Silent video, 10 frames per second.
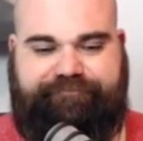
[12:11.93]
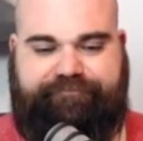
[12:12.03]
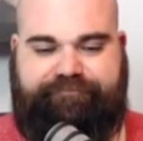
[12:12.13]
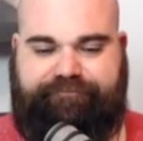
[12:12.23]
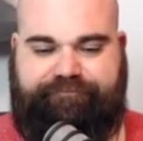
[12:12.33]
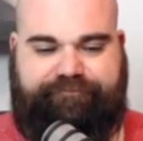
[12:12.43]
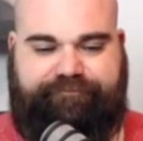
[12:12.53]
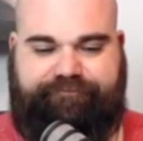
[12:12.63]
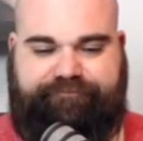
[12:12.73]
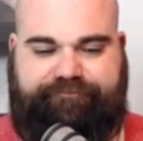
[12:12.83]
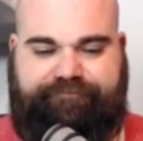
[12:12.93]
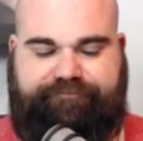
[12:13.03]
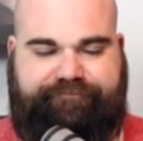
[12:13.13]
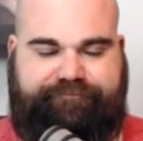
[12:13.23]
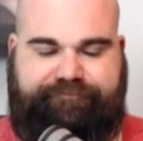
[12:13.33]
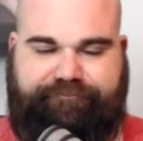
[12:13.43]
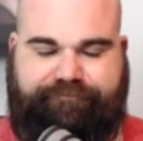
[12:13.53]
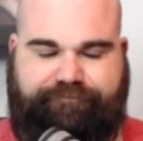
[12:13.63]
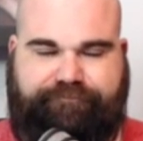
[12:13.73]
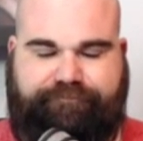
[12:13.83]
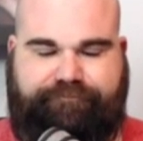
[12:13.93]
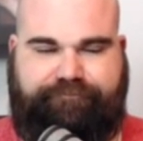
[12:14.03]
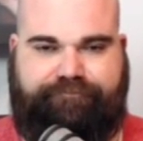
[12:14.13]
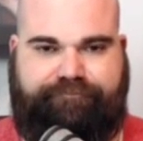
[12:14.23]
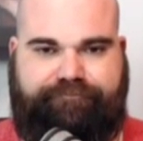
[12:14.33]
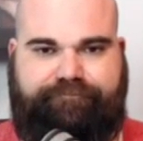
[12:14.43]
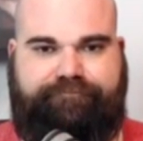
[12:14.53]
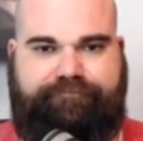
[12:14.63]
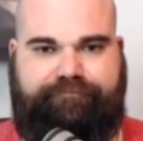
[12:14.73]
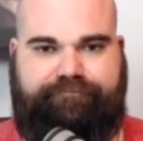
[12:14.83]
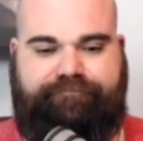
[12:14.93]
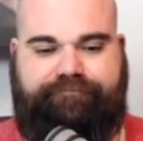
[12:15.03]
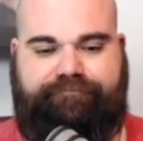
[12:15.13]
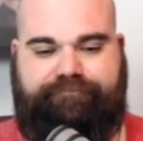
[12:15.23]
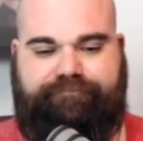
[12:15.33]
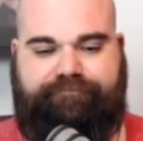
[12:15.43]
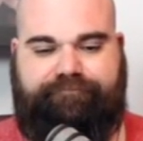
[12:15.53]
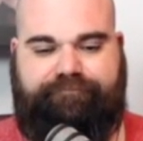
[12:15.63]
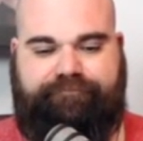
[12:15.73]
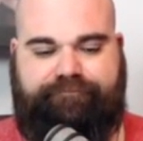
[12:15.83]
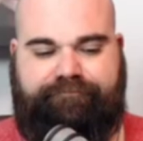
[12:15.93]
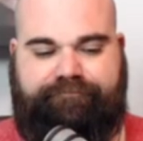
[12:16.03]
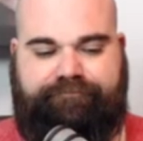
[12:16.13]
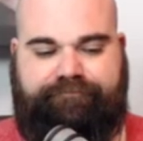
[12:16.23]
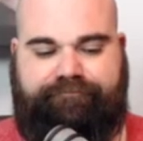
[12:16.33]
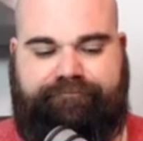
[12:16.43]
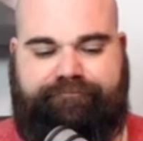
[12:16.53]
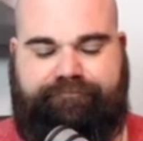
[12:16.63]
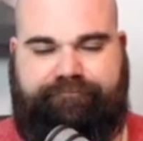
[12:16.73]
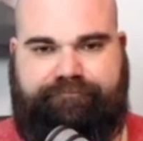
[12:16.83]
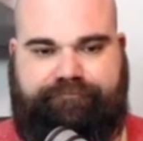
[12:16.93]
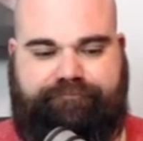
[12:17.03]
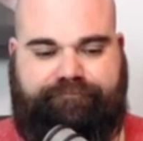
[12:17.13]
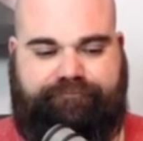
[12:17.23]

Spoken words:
(silent)